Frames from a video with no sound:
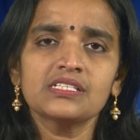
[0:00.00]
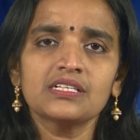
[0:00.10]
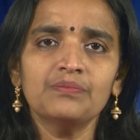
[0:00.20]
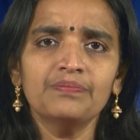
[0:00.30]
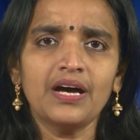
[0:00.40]

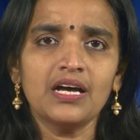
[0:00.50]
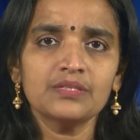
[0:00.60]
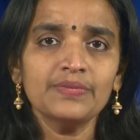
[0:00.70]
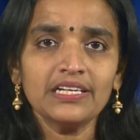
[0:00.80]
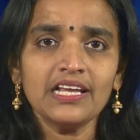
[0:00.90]

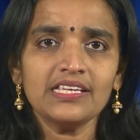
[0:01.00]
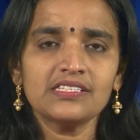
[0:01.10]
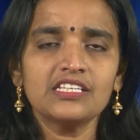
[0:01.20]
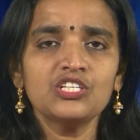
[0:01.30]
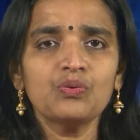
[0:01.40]

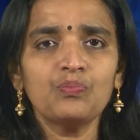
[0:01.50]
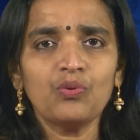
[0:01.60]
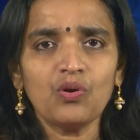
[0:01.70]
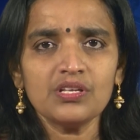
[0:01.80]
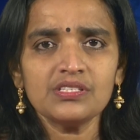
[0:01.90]
compartmentalized into a
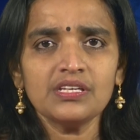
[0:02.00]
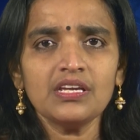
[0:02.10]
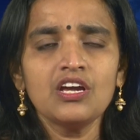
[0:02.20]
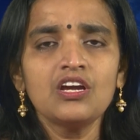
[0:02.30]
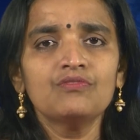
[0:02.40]
policy
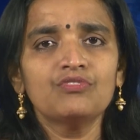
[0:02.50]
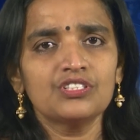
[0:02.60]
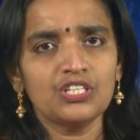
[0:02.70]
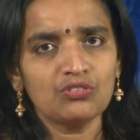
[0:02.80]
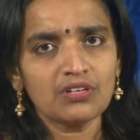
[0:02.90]
for
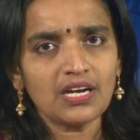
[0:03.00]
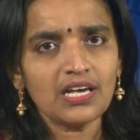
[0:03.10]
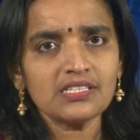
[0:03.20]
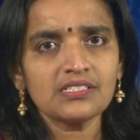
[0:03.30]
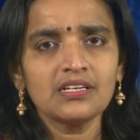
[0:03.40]
scheduled
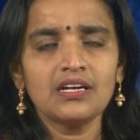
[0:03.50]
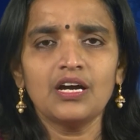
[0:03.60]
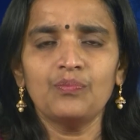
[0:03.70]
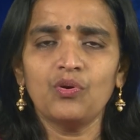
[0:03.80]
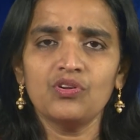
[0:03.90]
caste,
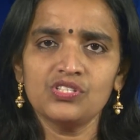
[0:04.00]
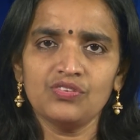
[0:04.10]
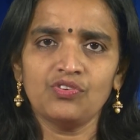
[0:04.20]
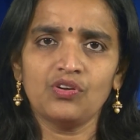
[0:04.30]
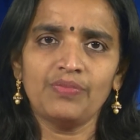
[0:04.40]
a policy
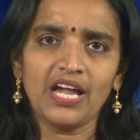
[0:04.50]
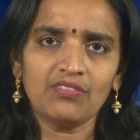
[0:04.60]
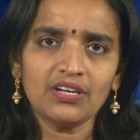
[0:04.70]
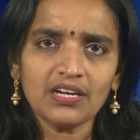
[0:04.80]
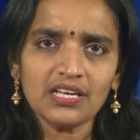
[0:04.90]
for
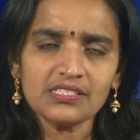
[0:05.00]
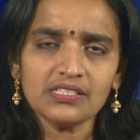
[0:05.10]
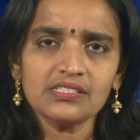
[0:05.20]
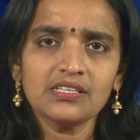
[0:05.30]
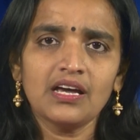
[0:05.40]
backward
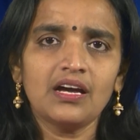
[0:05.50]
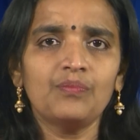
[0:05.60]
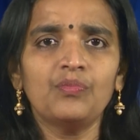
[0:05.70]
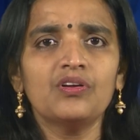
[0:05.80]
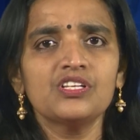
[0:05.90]
classes, a
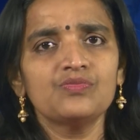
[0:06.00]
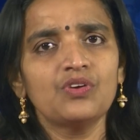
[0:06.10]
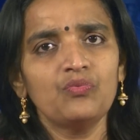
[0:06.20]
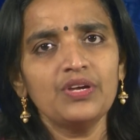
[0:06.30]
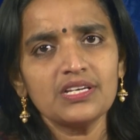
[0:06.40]
policy
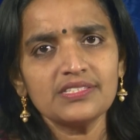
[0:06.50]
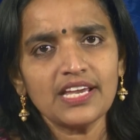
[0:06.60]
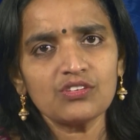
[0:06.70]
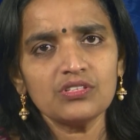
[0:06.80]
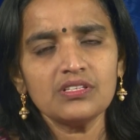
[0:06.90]
for weaker
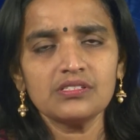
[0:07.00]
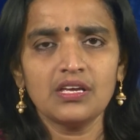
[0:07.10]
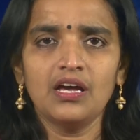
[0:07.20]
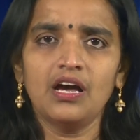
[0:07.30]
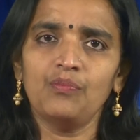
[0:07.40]
sections,
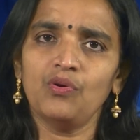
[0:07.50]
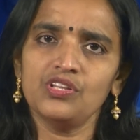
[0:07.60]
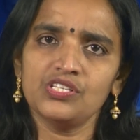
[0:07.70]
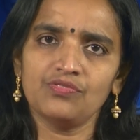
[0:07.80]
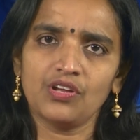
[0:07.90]
a
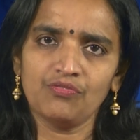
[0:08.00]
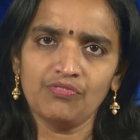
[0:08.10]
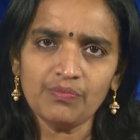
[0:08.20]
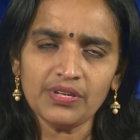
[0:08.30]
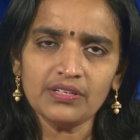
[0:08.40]
policy for
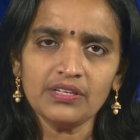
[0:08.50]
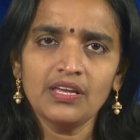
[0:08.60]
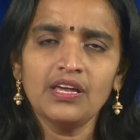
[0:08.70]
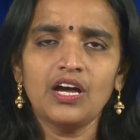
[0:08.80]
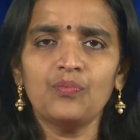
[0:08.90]
women,
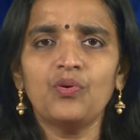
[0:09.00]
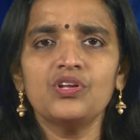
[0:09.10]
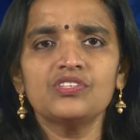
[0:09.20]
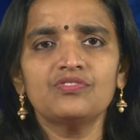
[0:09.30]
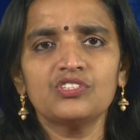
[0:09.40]
a
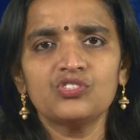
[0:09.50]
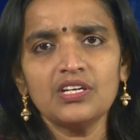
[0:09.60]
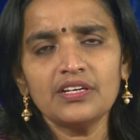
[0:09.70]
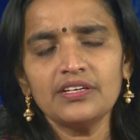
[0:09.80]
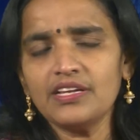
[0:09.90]
policy for
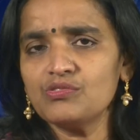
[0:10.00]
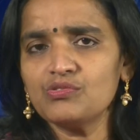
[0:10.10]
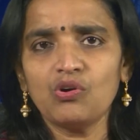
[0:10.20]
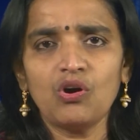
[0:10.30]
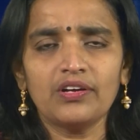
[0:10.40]
children and
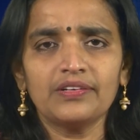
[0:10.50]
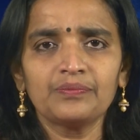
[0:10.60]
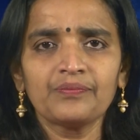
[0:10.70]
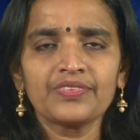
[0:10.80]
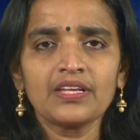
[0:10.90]
on.
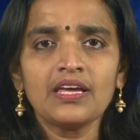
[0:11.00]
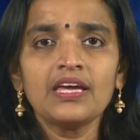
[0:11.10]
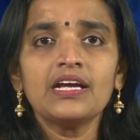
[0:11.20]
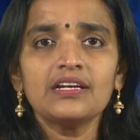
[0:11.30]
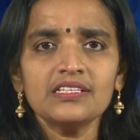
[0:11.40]

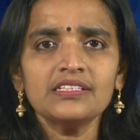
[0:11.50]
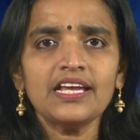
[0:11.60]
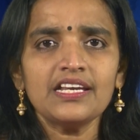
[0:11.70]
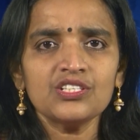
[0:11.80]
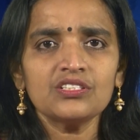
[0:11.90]
Does an
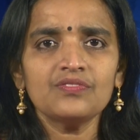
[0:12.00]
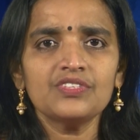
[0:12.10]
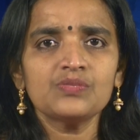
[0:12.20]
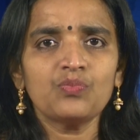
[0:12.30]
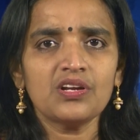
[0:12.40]
addition of
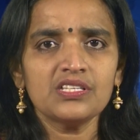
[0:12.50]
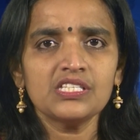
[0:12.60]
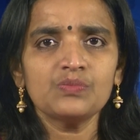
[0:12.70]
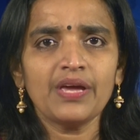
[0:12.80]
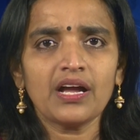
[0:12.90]
these
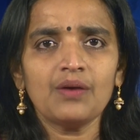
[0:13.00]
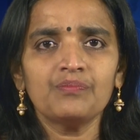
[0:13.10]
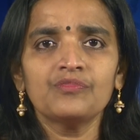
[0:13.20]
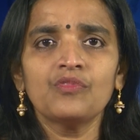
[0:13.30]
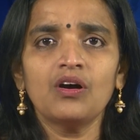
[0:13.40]
policies make up
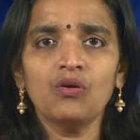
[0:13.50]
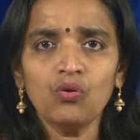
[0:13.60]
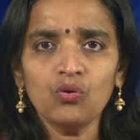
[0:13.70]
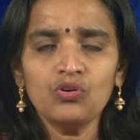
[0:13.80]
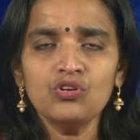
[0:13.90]
a
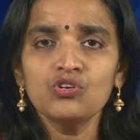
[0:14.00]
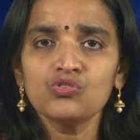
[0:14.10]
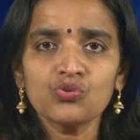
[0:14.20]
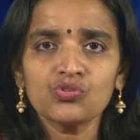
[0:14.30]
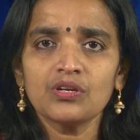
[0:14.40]
whole
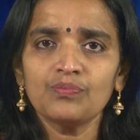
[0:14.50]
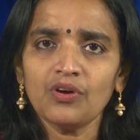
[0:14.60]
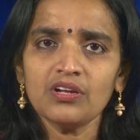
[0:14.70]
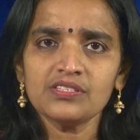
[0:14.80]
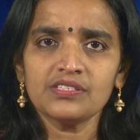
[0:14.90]
social
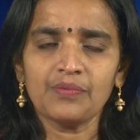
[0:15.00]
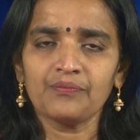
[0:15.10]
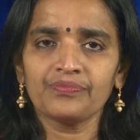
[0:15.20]
policy?